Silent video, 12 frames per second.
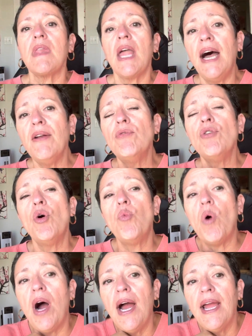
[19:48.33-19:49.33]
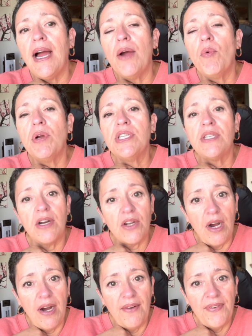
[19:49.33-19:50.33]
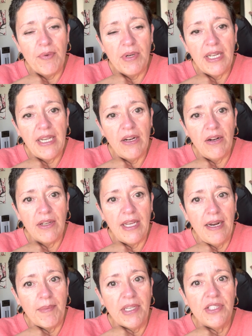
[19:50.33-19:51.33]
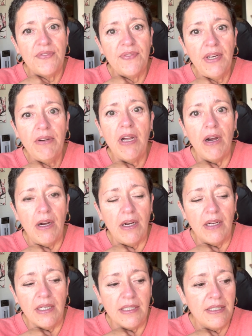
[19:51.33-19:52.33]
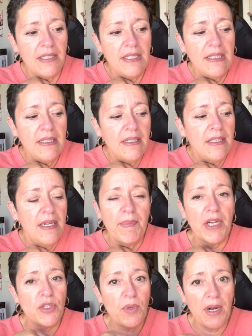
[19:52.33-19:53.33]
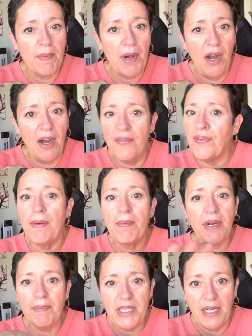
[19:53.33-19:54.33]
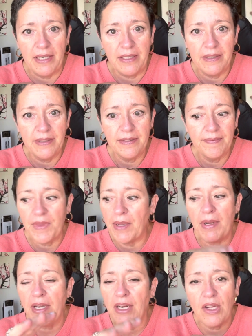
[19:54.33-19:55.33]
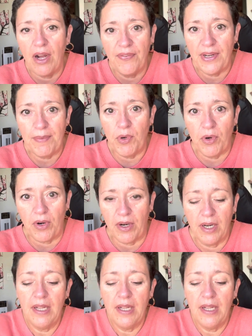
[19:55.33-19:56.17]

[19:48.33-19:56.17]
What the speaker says: I don't know why I want to start coughing when I get on camera. It's very odd because when I'm off, I'm going to be done. I'm not going to cough anymore.